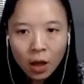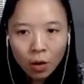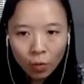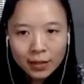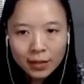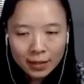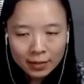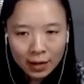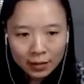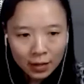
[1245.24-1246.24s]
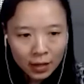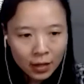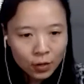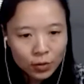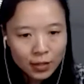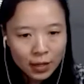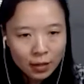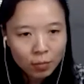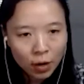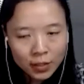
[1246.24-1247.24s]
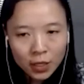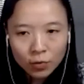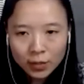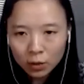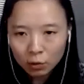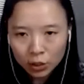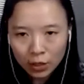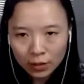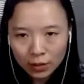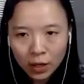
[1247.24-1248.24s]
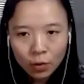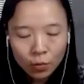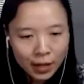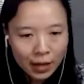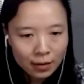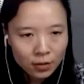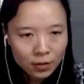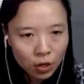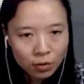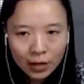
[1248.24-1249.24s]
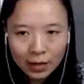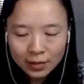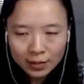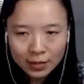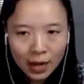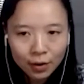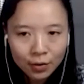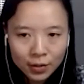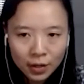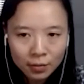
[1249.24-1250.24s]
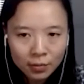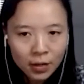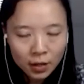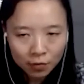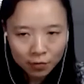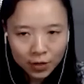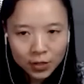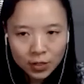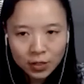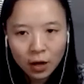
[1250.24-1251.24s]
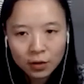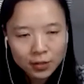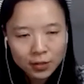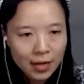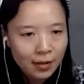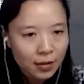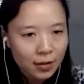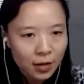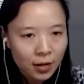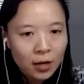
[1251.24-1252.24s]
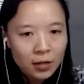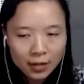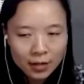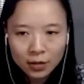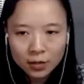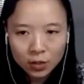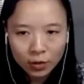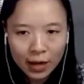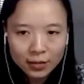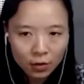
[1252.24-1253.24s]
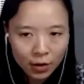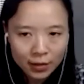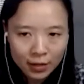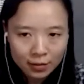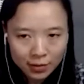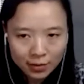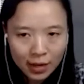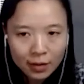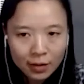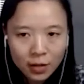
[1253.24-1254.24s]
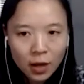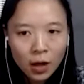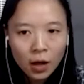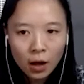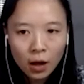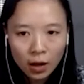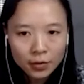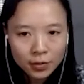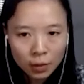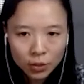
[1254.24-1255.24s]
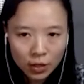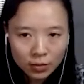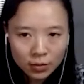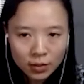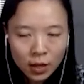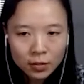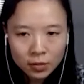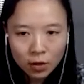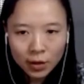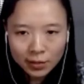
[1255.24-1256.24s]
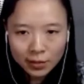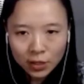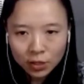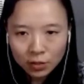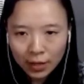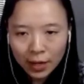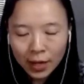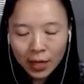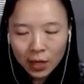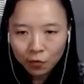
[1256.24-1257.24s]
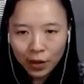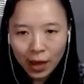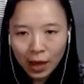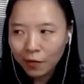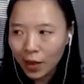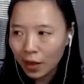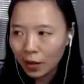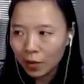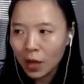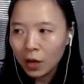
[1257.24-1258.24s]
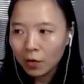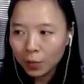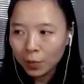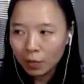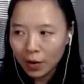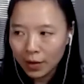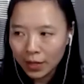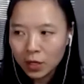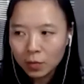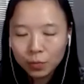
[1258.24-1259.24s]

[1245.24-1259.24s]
One is that using multi-resolution, we can show that this algorithm converges under standard, standard stochastic gradient descent uh, assumptions. So essentially, if we have a optimization